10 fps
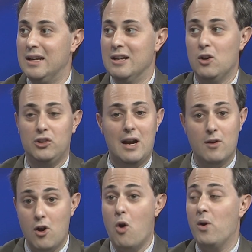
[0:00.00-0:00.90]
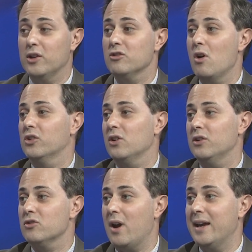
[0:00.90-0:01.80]
because you never know when a stroke's going to
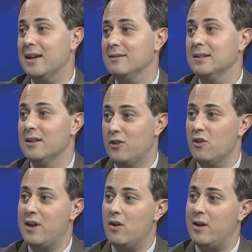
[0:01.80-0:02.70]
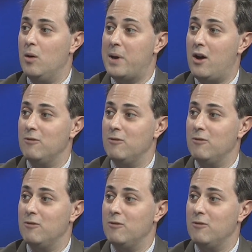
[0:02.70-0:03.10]
strike, and they're there to help out.